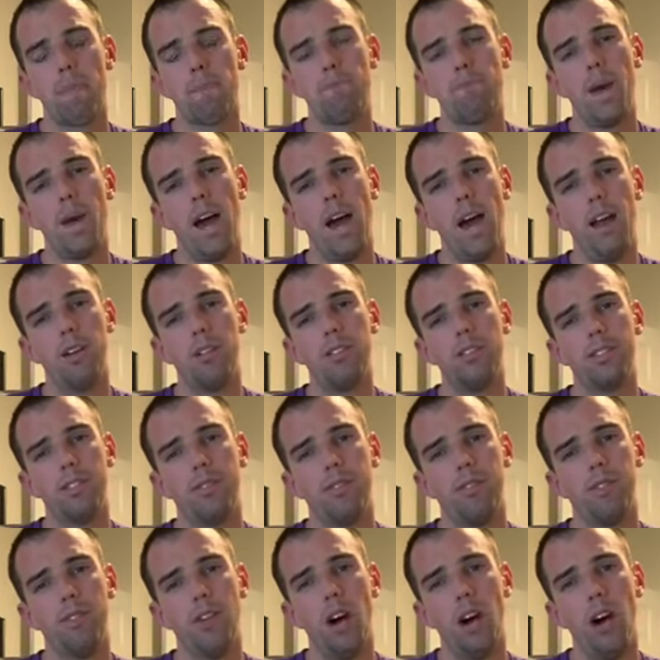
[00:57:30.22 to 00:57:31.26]
patterns of
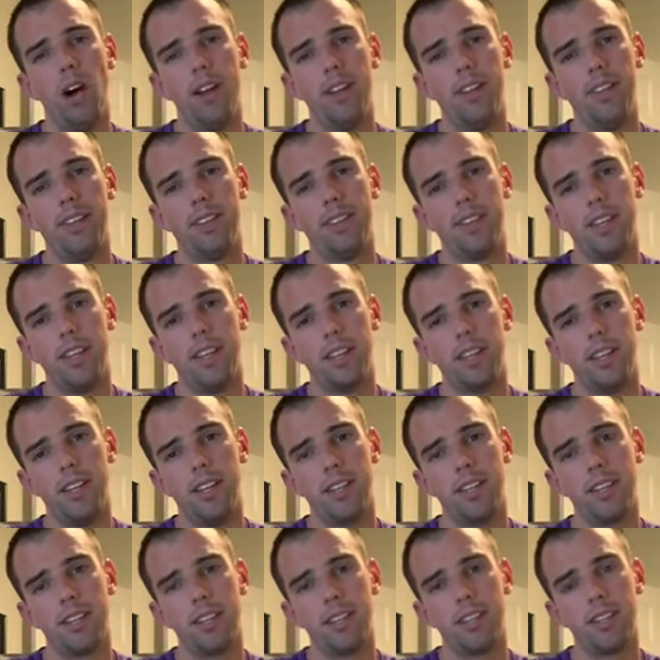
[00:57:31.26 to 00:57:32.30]
thought and
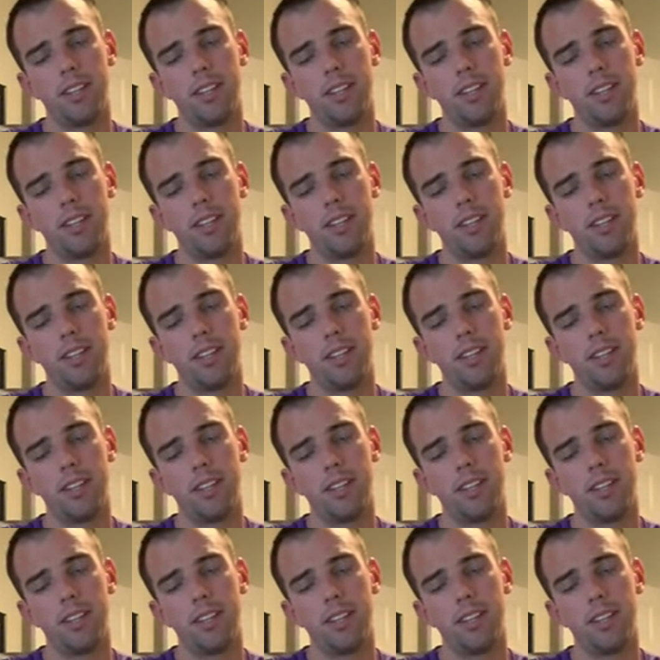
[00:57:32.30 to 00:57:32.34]
thinking.